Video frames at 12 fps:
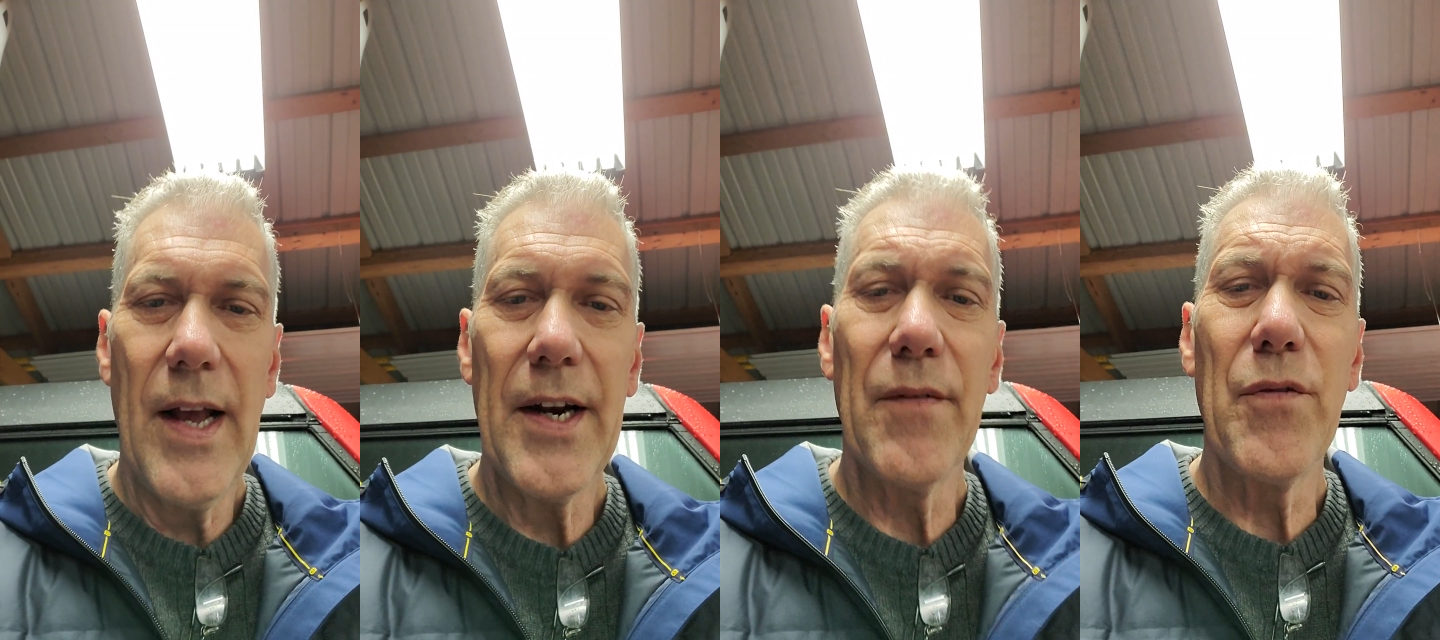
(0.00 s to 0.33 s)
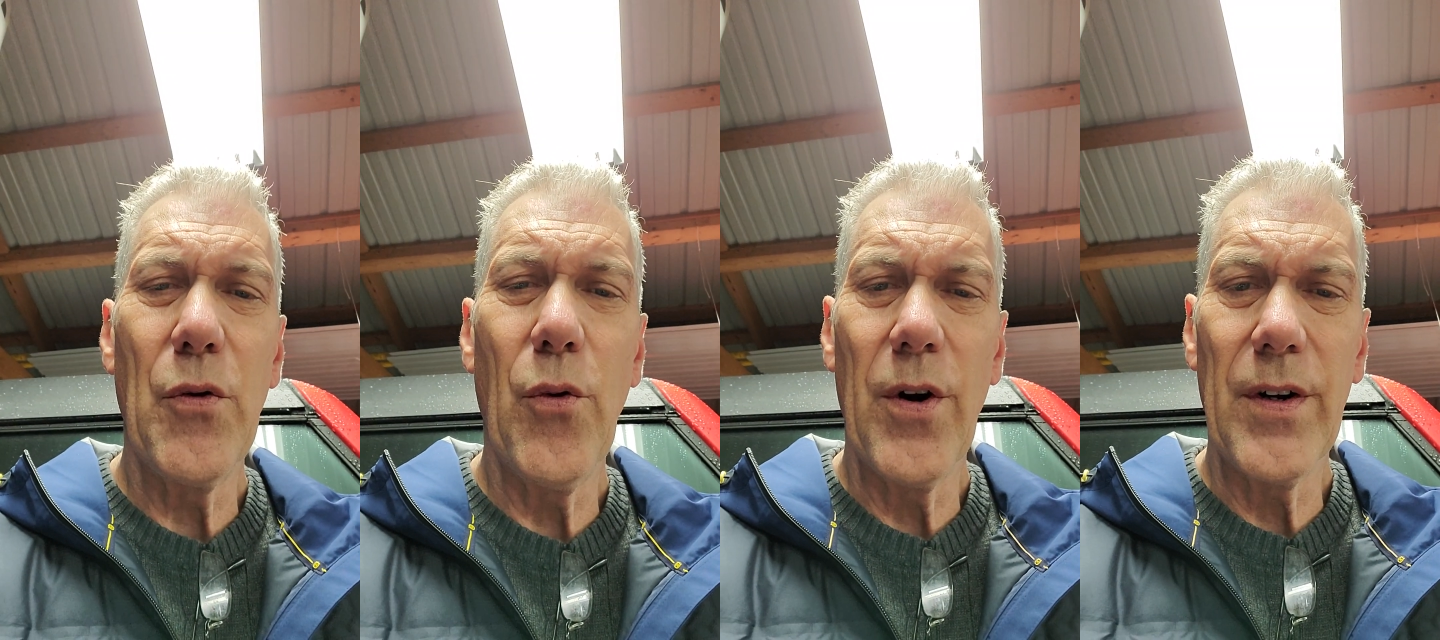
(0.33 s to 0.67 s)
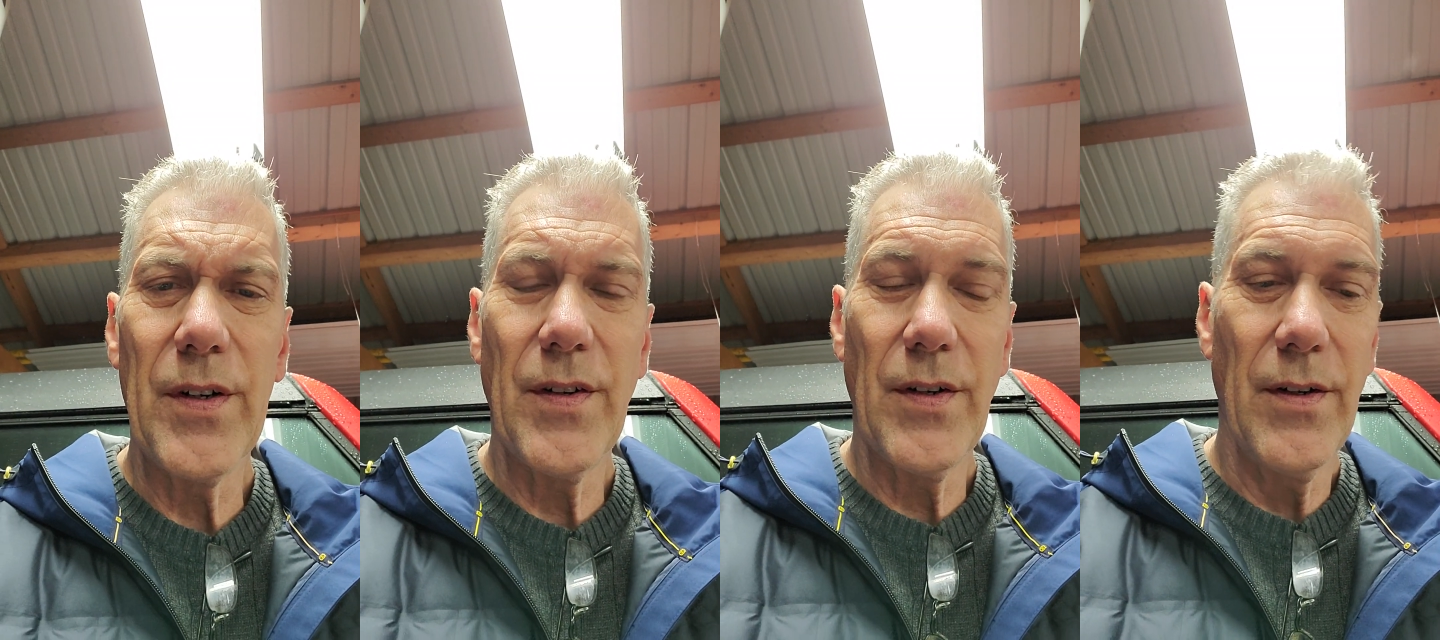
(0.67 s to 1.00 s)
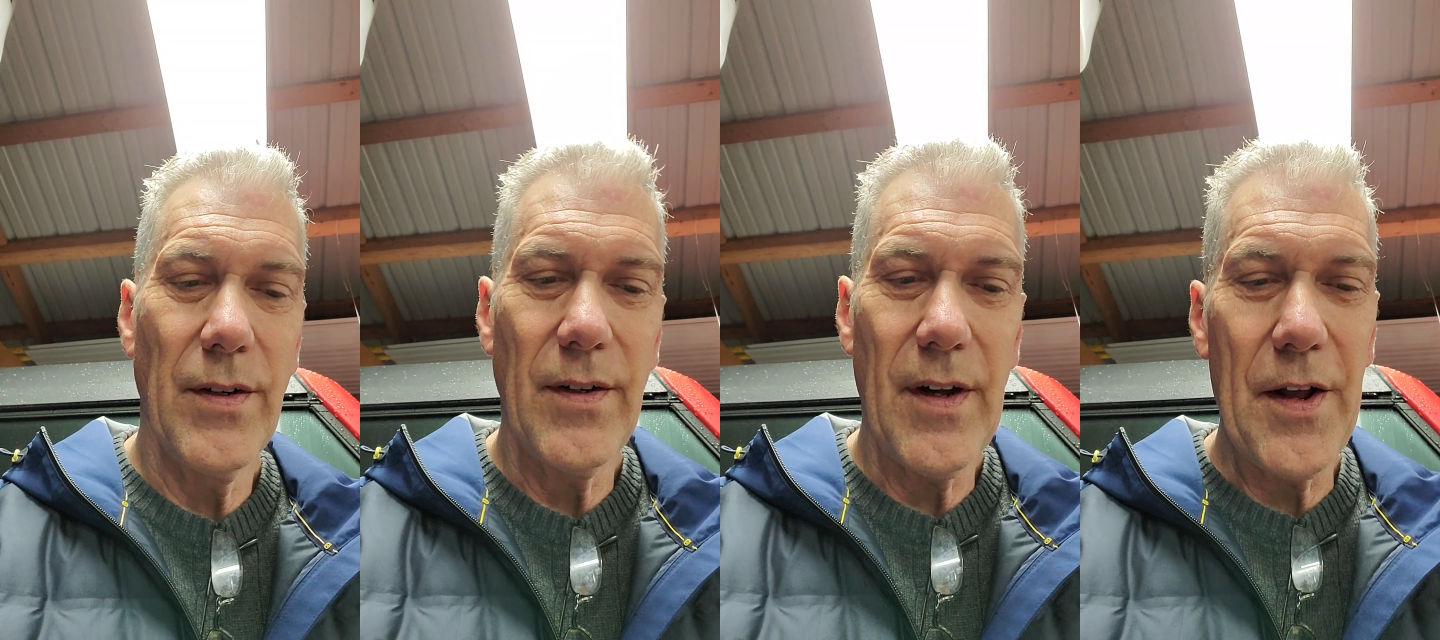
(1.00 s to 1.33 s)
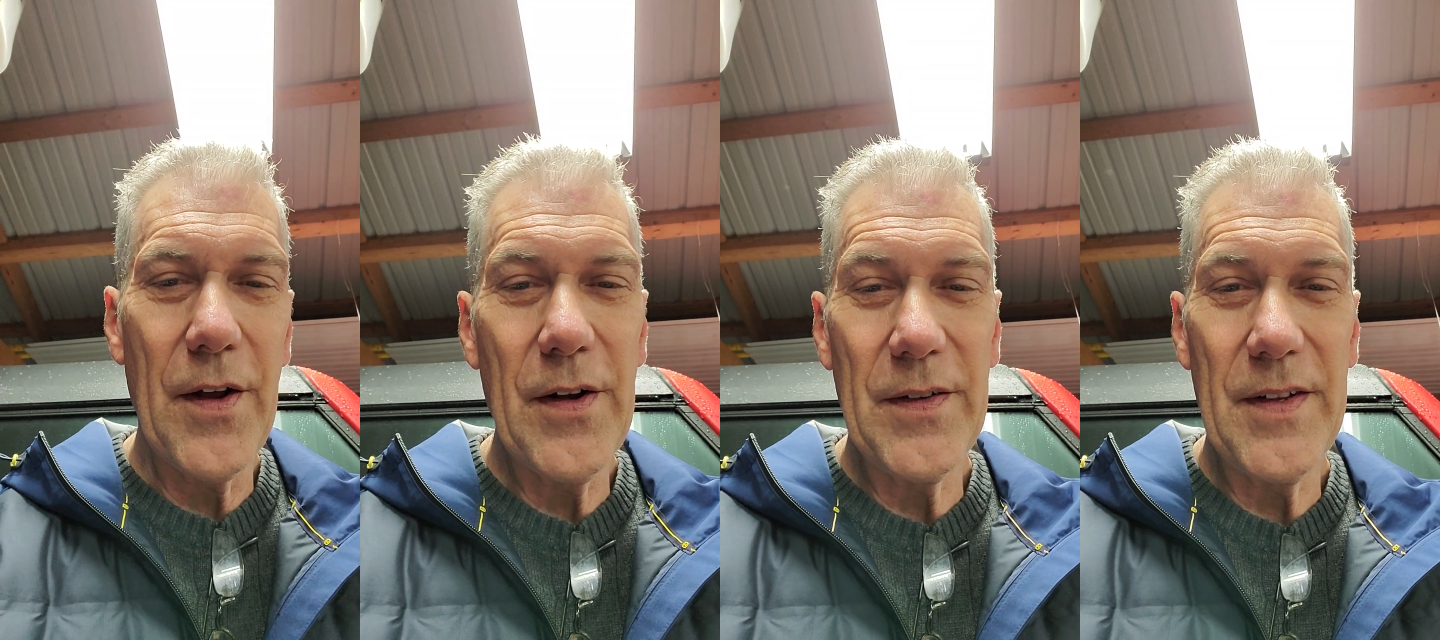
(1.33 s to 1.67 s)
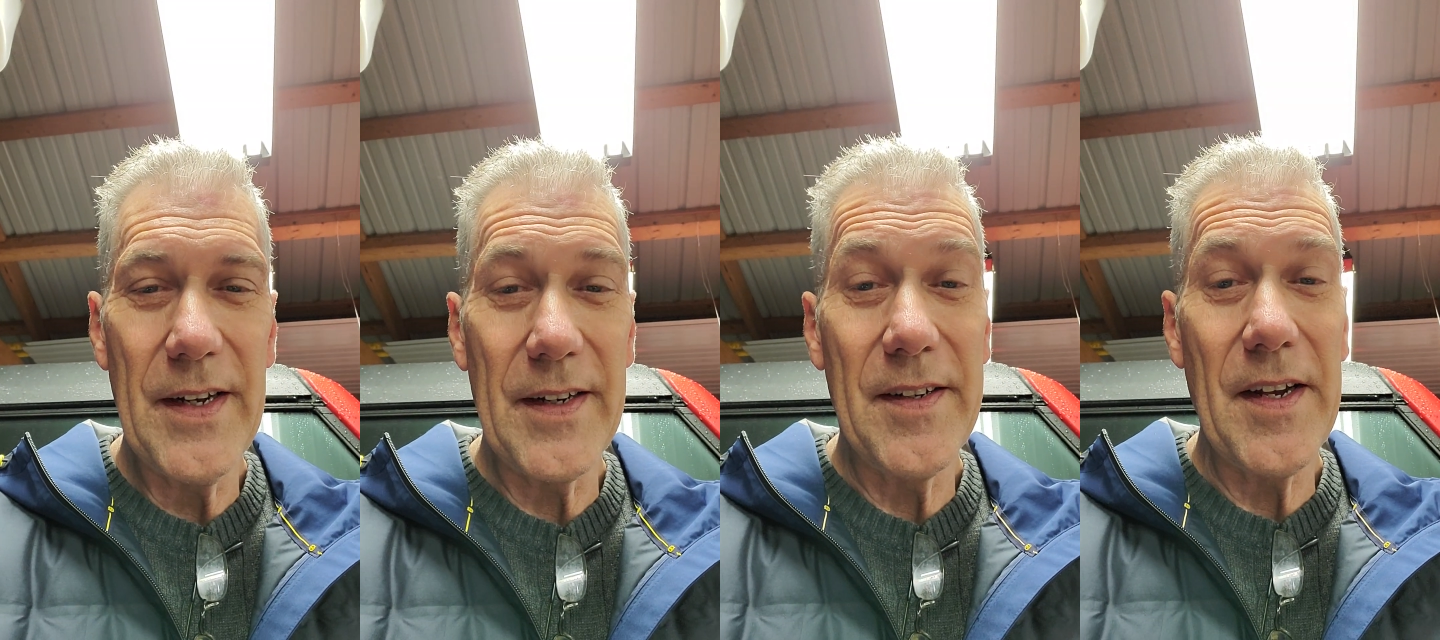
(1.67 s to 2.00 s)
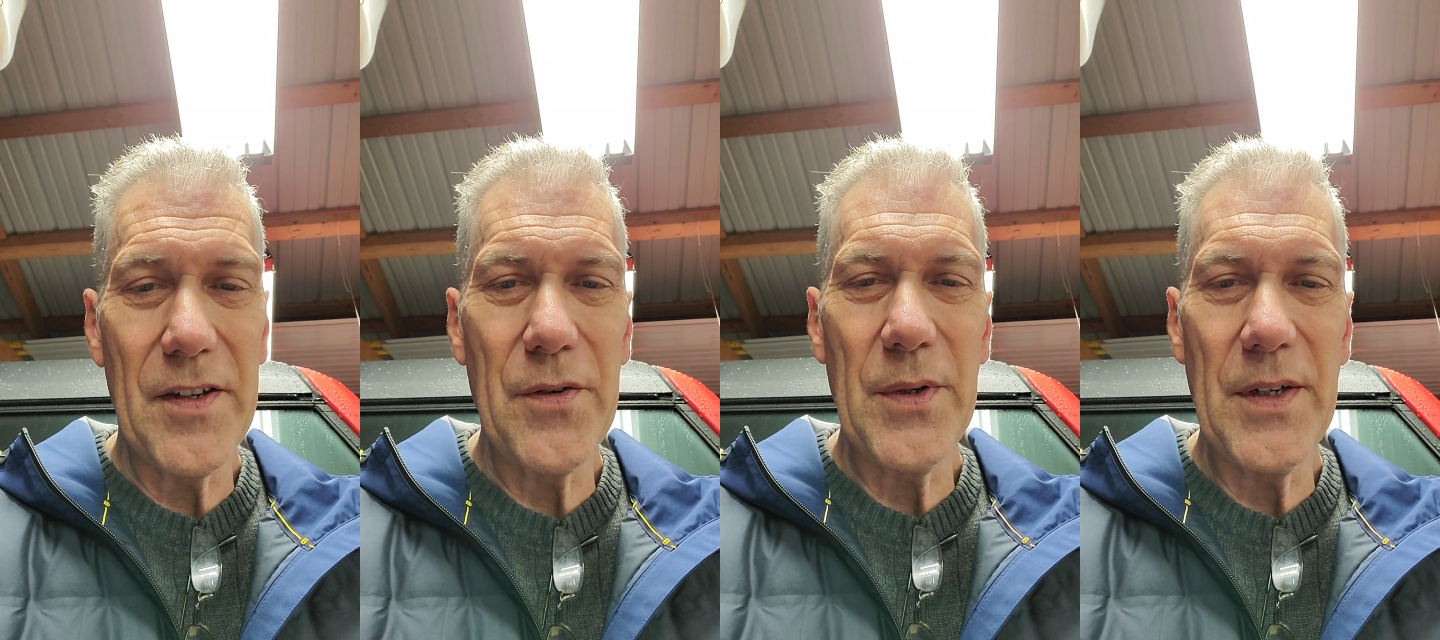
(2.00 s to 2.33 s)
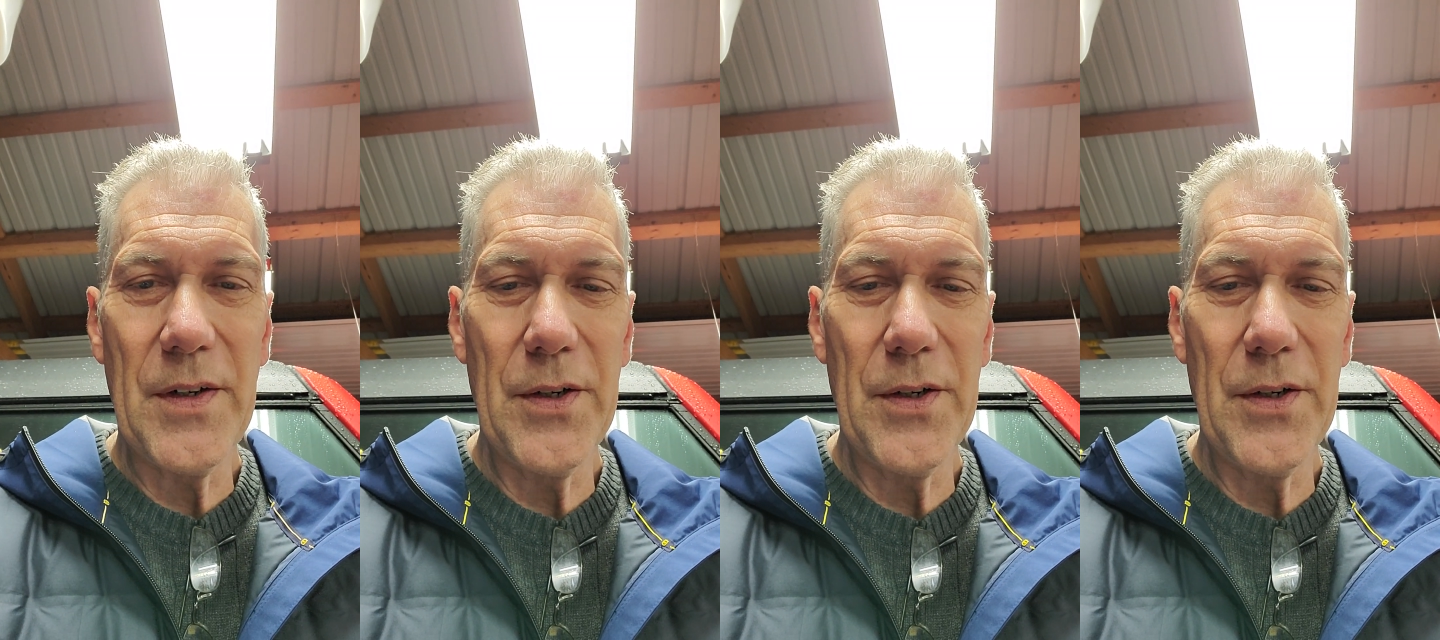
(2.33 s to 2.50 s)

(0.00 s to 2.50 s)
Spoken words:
And of course, I use the accessory